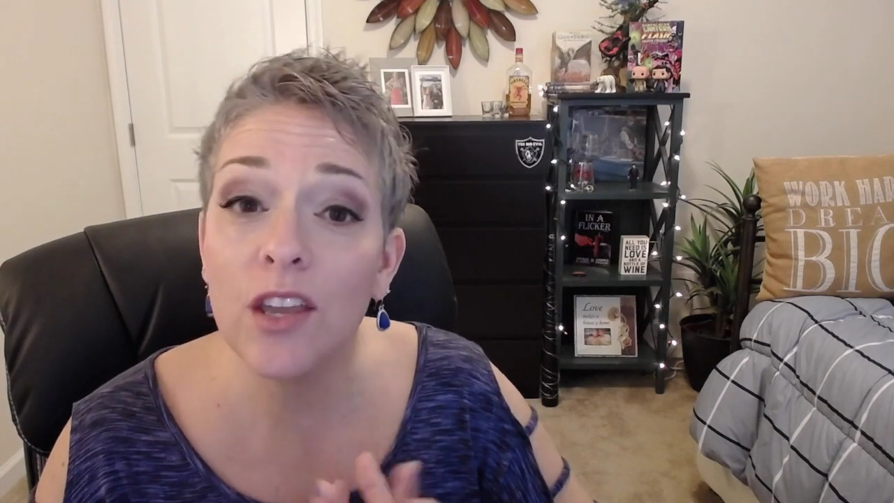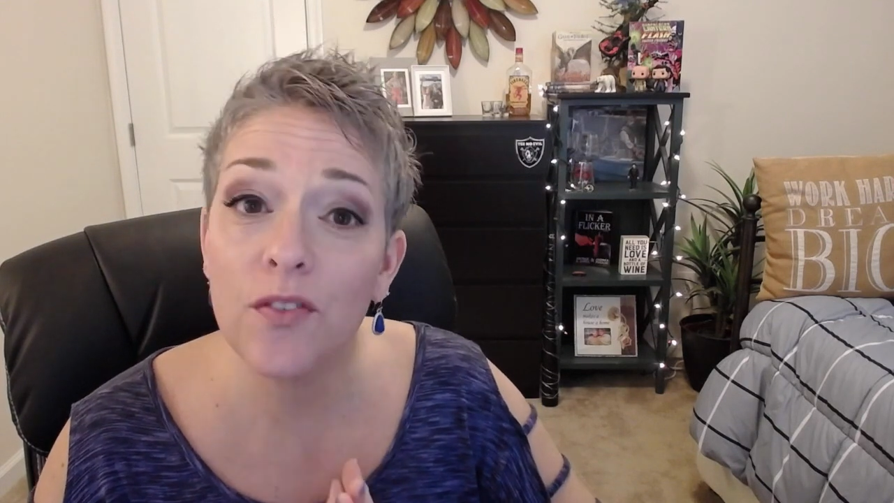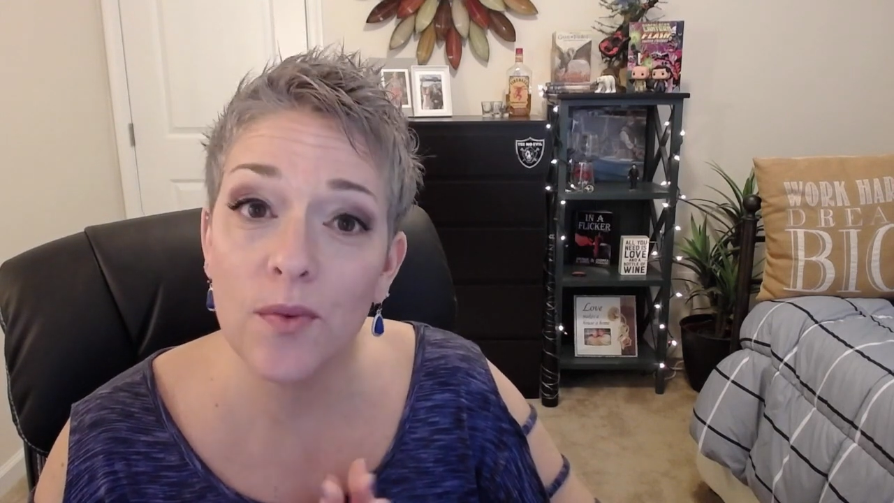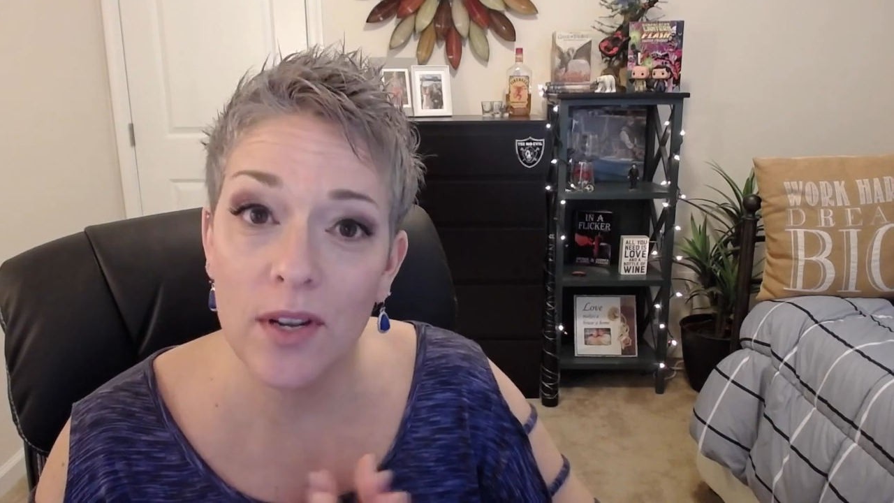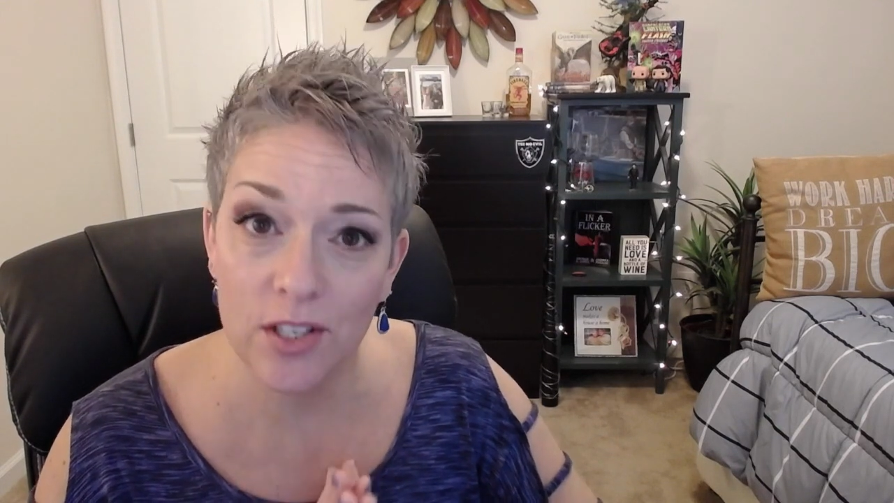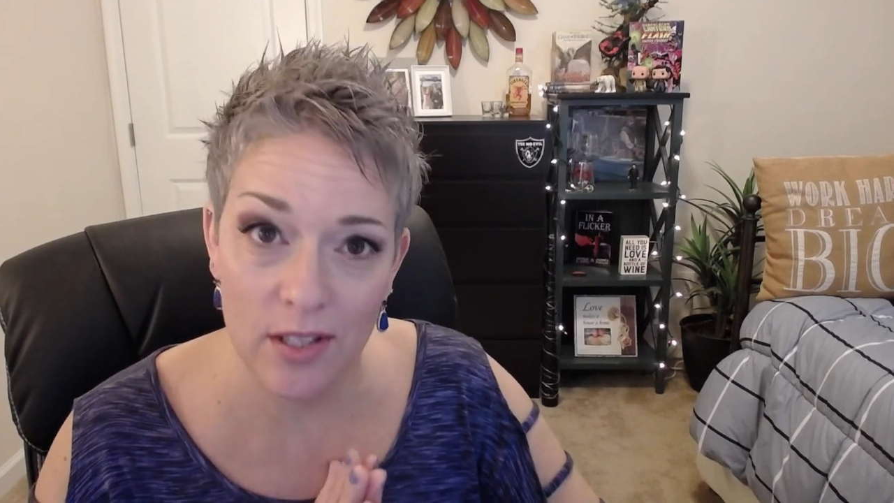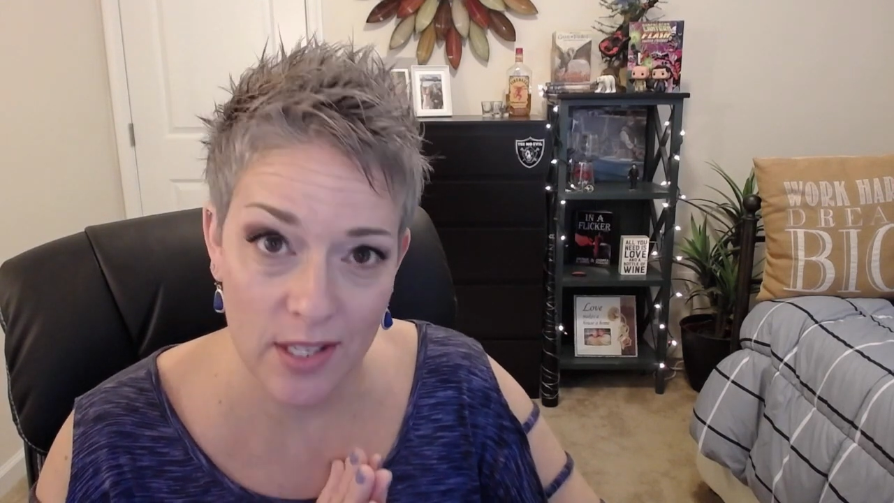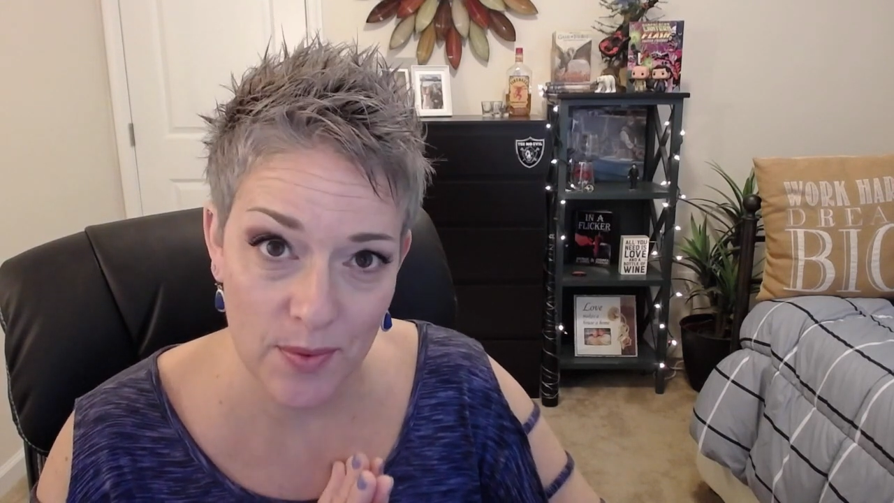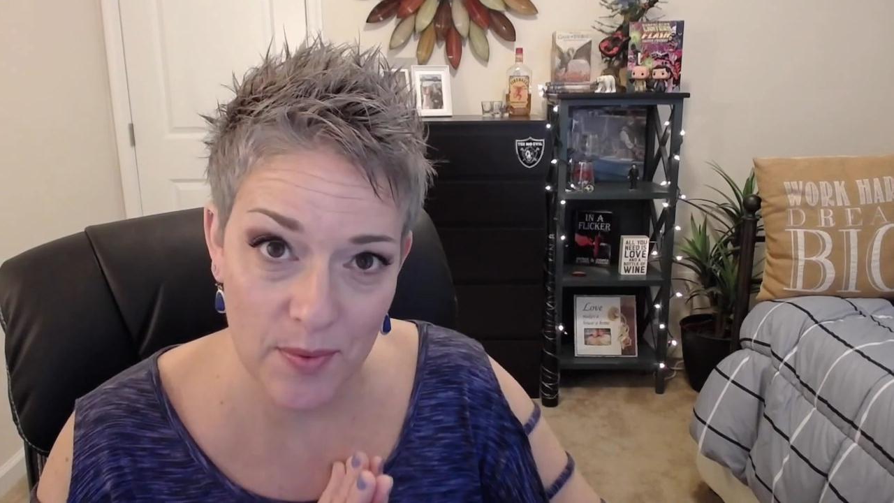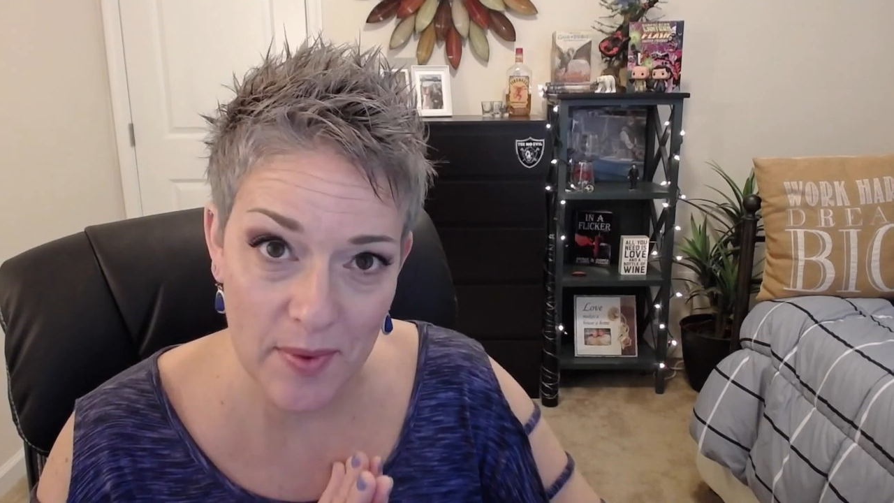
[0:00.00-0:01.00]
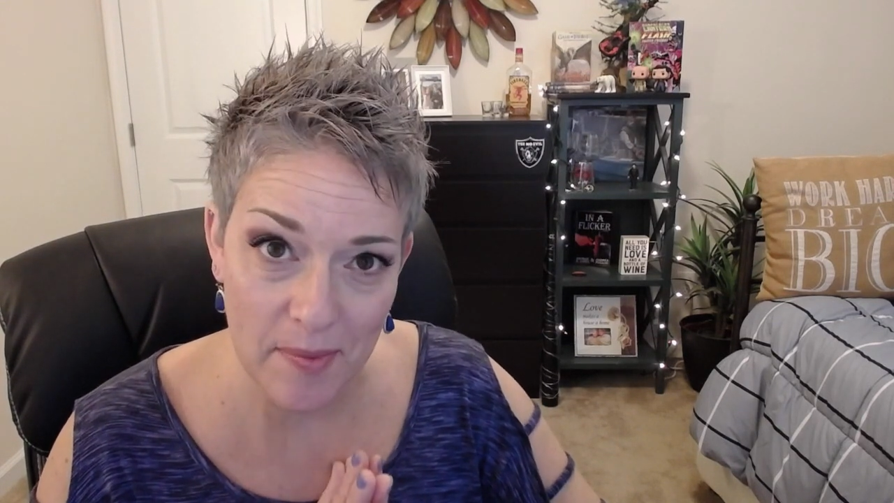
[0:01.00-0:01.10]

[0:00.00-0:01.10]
you for watching this one with